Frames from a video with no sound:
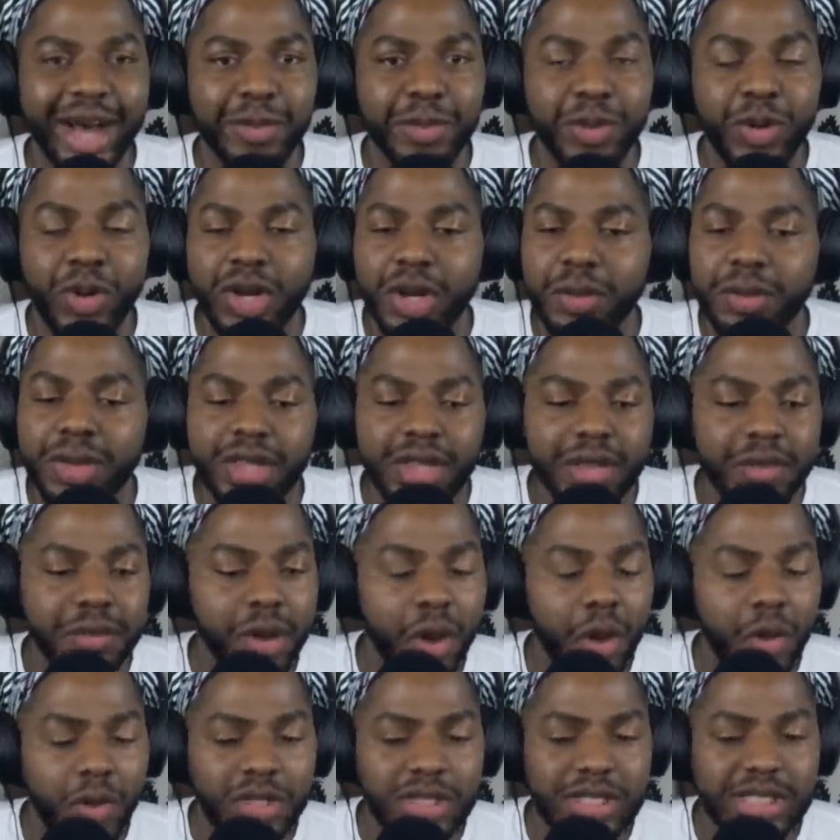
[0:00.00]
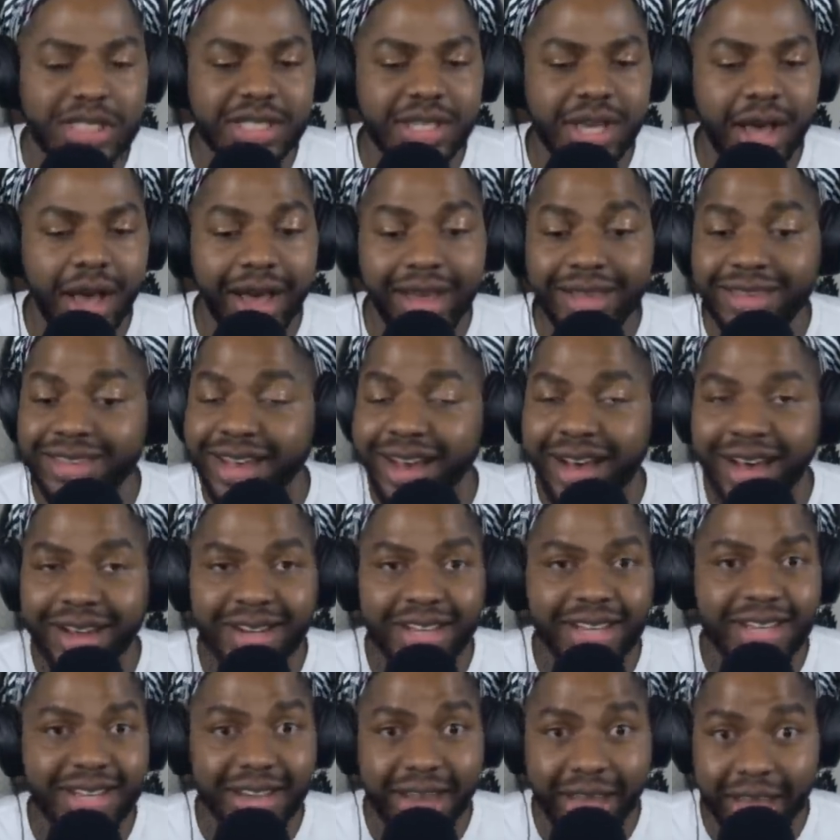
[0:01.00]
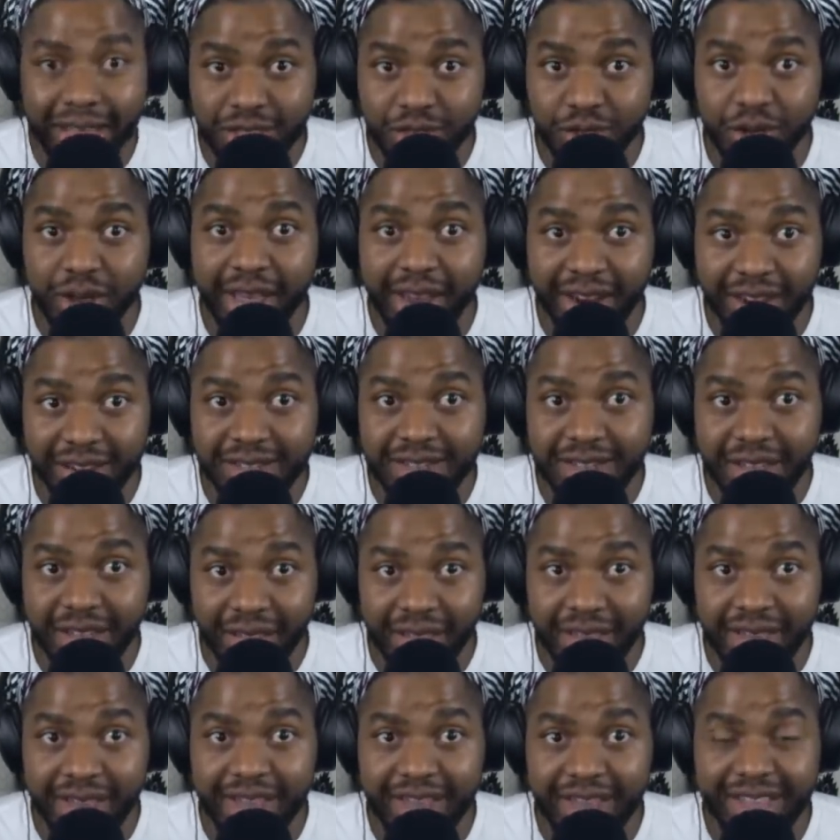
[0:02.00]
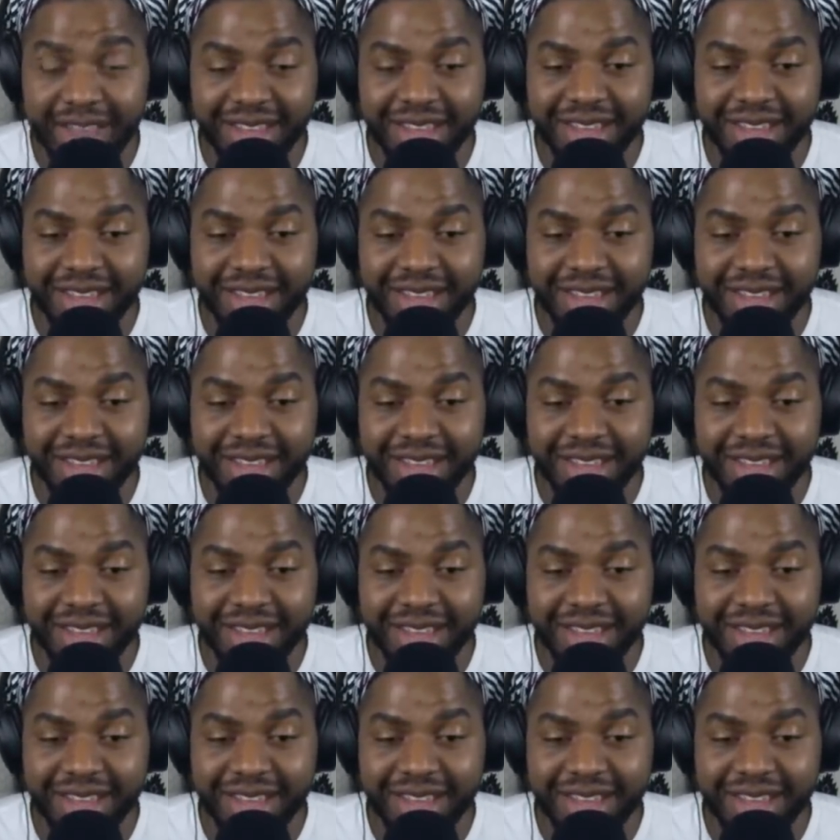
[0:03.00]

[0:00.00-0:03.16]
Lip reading: going to be the most iconic natural hair tag